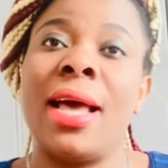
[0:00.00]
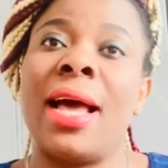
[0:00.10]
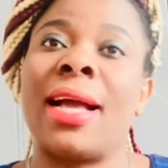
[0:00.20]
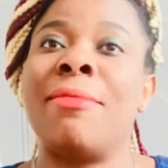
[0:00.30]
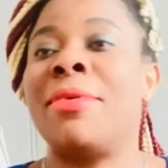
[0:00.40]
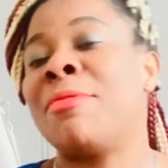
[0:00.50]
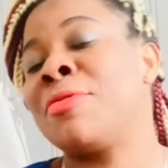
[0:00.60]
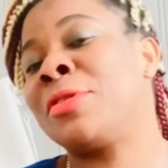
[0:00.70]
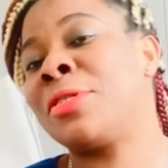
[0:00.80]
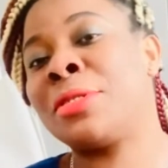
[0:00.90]
I can be
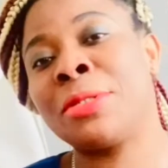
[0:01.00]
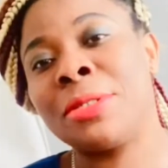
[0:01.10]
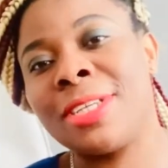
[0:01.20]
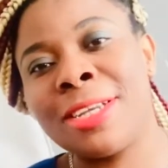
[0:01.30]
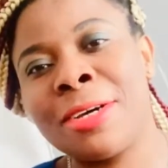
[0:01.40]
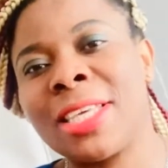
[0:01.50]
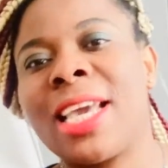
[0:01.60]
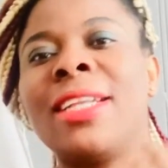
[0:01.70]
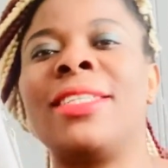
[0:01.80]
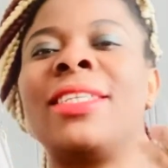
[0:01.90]
able to, you know,
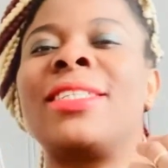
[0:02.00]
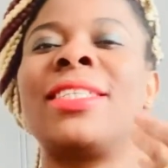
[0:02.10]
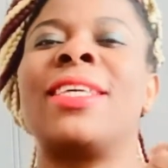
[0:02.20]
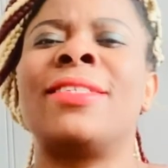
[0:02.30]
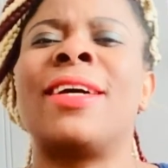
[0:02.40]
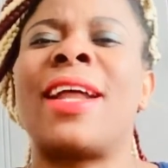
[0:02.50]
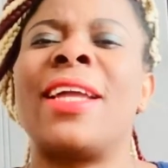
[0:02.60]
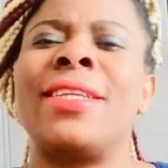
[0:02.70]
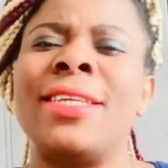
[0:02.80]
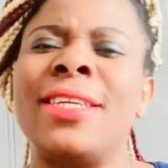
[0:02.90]
get these things that
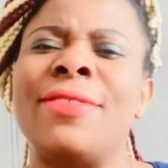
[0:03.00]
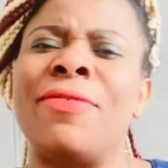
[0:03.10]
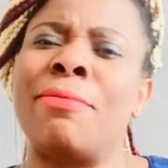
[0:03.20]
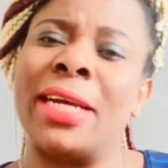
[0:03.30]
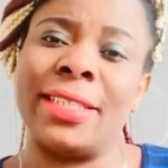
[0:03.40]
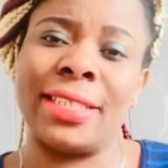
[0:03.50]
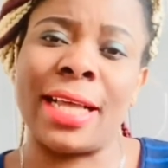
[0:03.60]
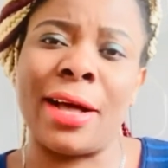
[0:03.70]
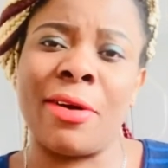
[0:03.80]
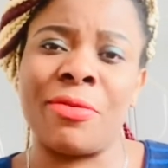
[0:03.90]
I need for
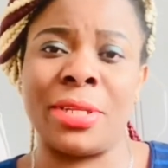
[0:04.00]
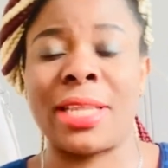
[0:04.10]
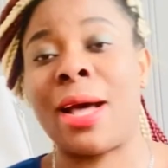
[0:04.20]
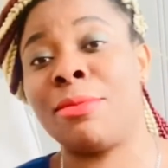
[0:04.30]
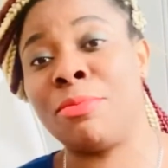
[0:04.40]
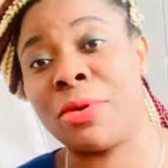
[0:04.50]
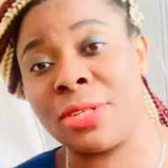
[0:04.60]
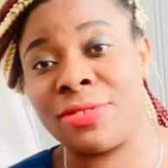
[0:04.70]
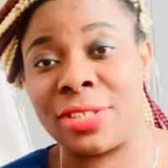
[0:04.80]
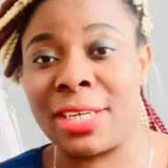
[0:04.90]
myself without
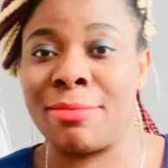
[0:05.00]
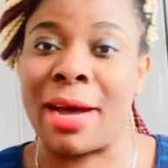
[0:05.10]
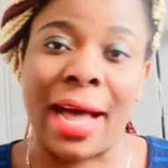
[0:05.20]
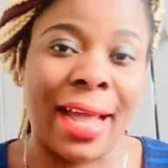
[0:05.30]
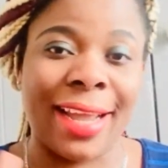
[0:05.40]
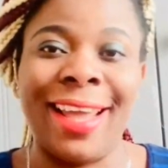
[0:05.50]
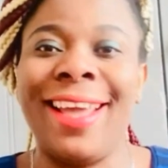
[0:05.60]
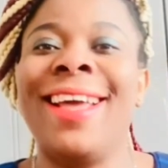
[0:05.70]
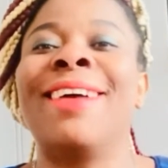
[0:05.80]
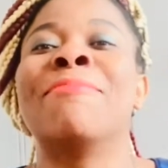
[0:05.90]
bothering my
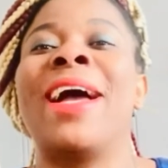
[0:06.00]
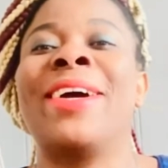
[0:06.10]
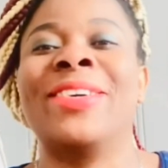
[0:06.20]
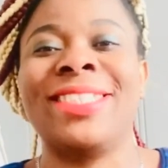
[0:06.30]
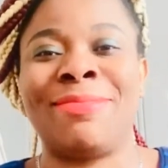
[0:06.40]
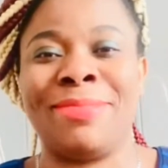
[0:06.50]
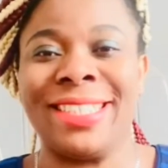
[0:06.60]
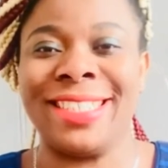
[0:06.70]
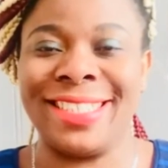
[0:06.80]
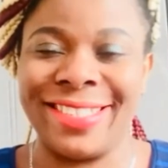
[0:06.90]
my
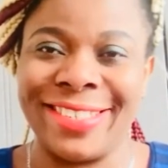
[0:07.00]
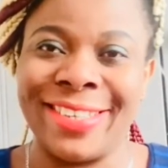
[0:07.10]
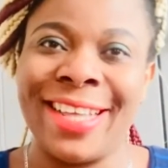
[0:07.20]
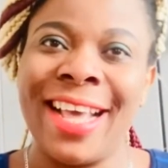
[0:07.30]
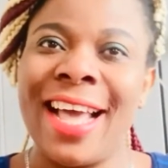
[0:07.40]
husband, you know.